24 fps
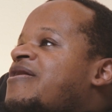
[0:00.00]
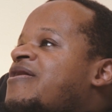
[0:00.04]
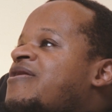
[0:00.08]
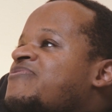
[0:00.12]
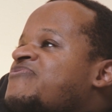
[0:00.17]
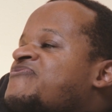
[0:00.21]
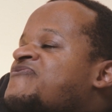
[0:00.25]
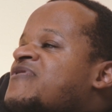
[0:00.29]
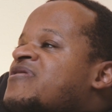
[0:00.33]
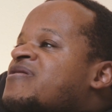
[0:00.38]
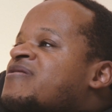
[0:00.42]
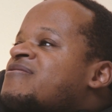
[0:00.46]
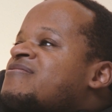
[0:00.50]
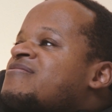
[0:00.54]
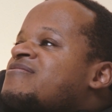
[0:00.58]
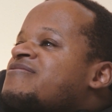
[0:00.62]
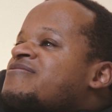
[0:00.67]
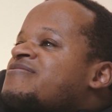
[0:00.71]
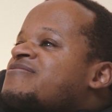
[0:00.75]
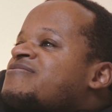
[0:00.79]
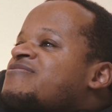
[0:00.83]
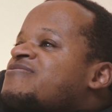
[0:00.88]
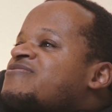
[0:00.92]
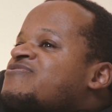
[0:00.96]
And
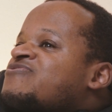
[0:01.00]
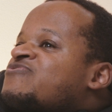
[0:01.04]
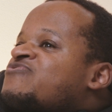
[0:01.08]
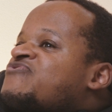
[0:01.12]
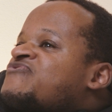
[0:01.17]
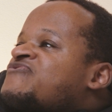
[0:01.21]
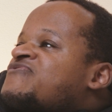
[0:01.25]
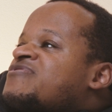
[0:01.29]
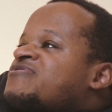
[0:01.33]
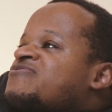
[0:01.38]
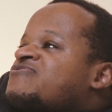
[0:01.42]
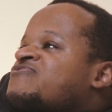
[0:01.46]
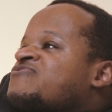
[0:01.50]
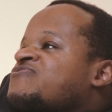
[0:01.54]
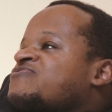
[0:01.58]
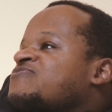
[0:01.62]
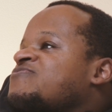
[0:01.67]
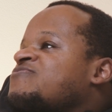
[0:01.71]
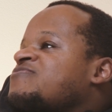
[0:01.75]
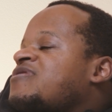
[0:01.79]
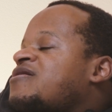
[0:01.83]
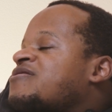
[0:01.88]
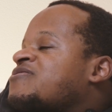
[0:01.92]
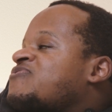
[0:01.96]
secondly, you just need
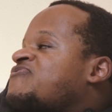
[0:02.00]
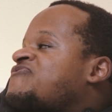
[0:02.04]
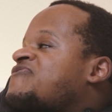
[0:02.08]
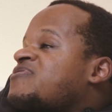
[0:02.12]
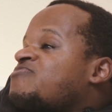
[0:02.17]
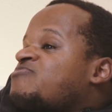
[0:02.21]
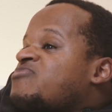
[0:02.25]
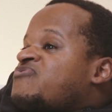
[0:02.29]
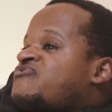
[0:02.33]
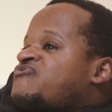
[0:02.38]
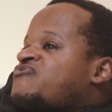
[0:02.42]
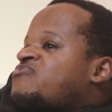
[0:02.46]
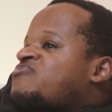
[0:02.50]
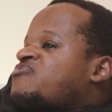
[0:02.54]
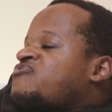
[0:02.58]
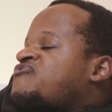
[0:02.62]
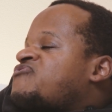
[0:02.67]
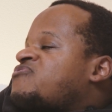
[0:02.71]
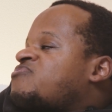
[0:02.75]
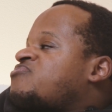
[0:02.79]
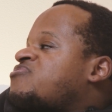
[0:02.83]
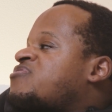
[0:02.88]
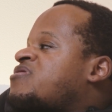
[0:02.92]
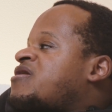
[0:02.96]
to, like you said, be super,
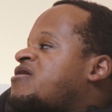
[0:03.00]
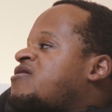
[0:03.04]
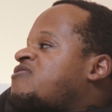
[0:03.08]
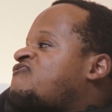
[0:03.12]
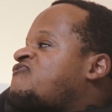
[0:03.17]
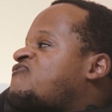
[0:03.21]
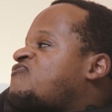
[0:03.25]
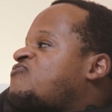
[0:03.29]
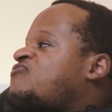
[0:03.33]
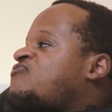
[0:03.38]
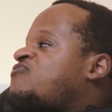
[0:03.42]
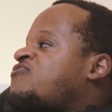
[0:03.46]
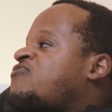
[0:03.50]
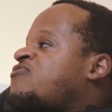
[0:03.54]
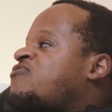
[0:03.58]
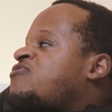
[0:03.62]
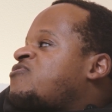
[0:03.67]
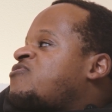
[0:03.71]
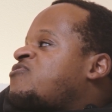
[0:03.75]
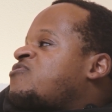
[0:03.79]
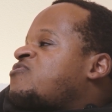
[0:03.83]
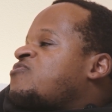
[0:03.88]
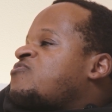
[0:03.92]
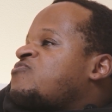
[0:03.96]
super careful
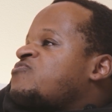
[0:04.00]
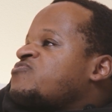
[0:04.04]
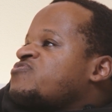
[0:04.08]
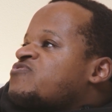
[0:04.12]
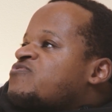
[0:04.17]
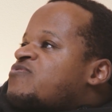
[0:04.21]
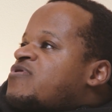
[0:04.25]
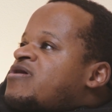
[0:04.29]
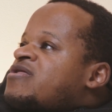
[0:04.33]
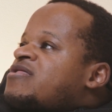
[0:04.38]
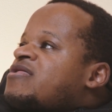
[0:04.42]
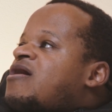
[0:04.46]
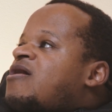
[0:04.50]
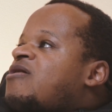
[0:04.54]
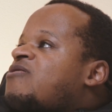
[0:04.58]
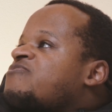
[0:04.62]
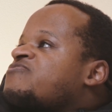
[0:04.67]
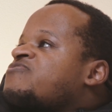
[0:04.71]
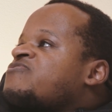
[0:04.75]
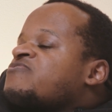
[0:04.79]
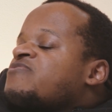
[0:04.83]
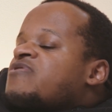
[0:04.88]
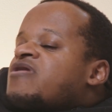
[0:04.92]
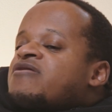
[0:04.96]
who you
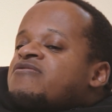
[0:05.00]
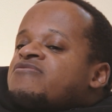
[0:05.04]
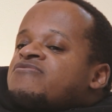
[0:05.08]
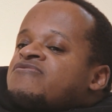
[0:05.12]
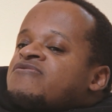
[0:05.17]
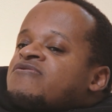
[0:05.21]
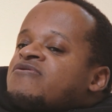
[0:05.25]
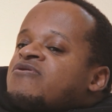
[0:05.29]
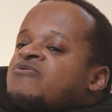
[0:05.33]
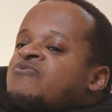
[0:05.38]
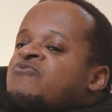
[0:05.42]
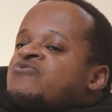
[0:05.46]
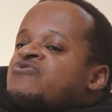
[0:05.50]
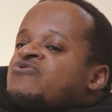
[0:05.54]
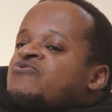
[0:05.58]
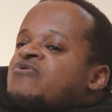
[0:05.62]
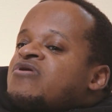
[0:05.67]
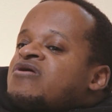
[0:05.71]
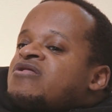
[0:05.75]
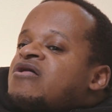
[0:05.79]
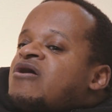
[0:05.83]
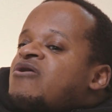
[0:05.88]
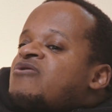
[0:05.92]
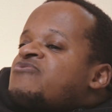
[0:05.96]
allow to enter, who you
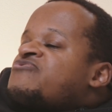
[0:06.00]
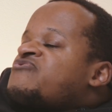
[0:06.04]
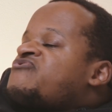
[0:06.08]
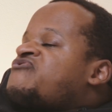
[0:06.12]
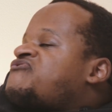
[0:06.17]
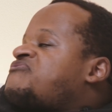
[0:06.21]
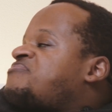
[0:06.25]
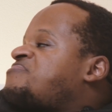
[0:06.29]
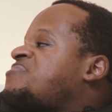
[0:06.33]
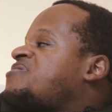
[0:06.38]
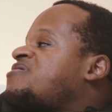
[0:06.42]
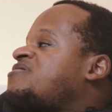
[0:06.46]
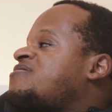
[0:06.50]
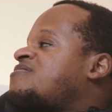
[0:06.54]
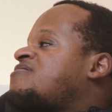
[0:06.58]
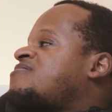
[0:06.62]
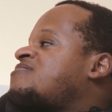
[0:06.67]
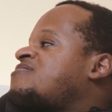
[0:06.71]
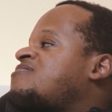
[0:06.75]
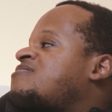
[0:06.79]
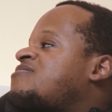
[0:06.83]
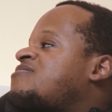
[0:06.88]
allow to speak